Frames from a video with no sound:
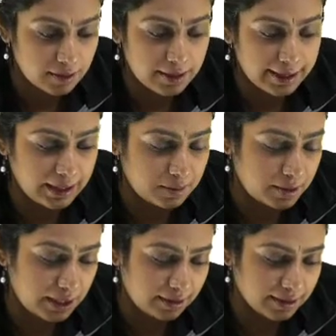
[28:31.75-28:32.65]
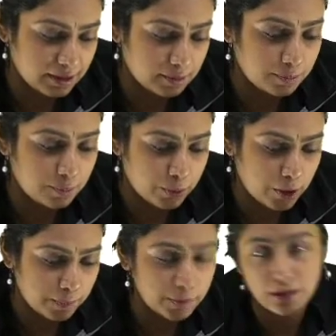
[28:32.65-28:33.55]
I eliminate that
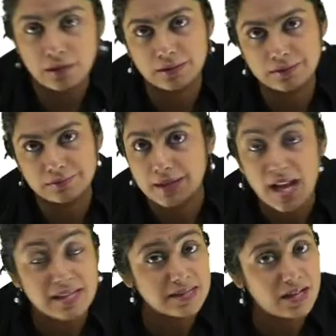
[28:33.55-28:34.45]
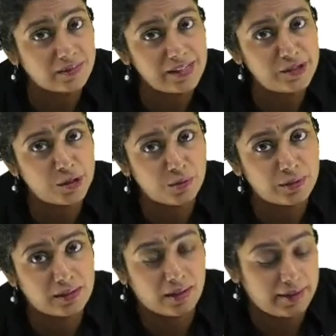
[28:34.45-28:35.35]
popular has nothing to do
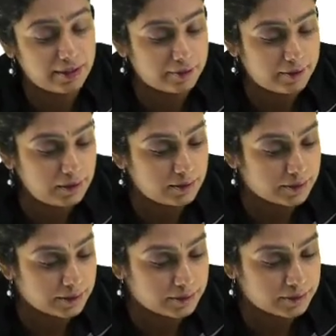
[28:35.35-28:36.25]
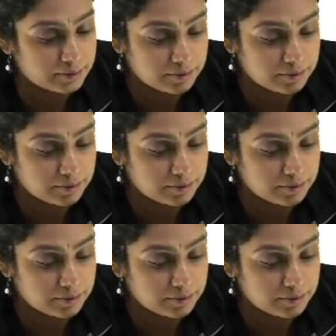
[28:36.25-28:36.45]
with correct or incorrect